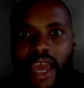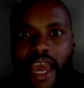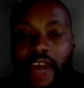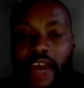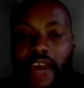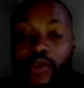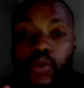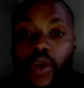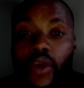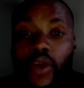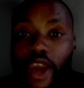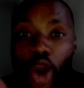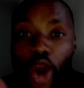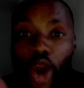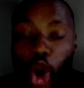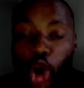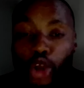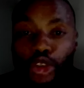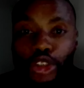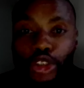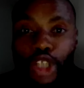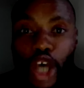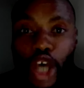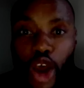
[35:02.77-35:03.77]
And we
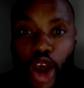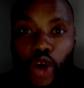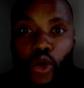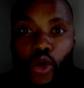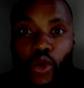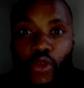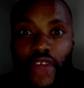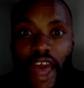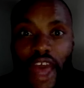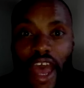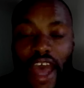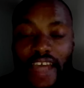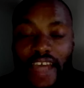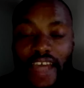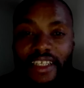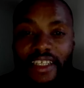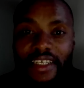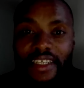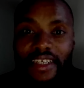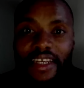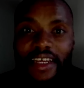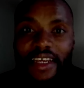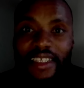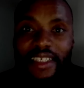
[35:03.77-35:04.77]
all know that
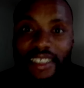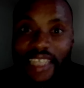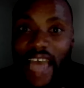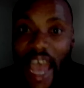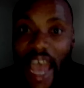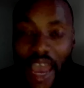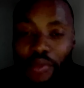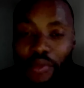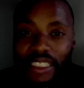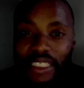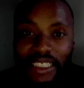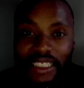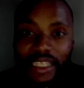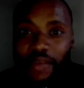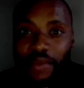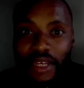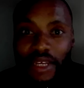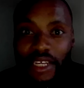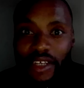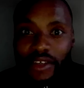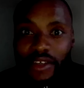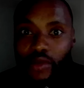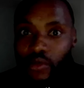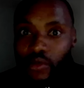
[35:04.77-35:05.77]
time is
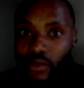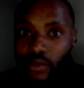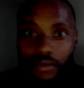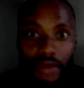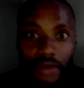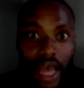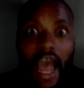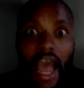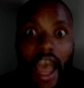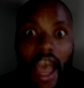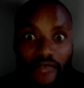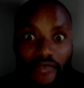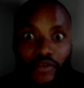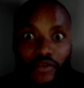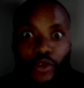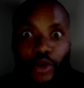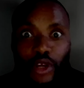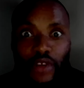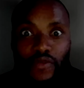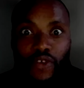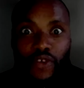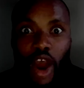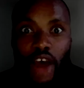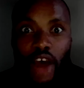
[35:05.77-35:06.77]
limited. I have
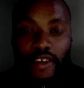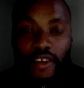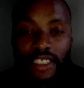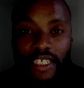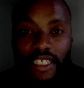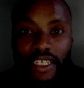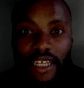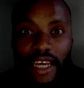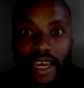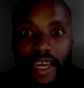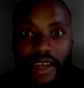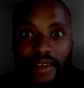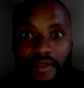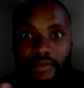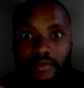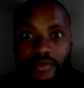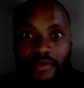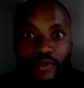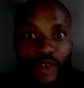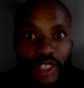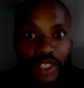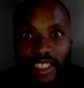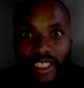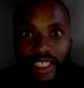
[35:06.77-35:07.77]
24 hours in a day.
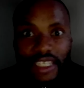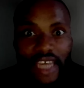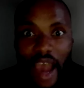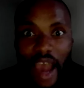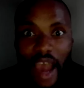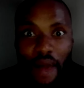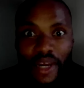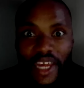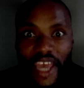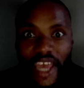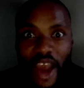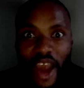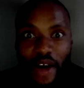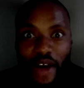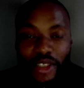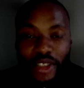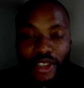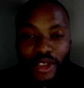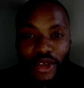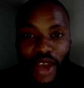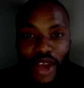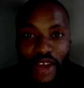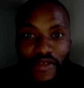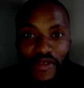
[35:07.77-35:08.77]
Whitney, how many hours
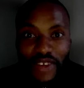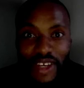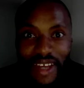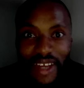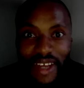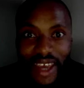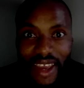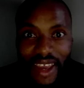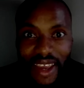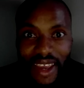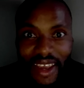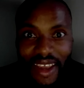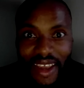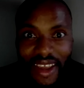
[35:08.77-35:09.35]
do you have in a day?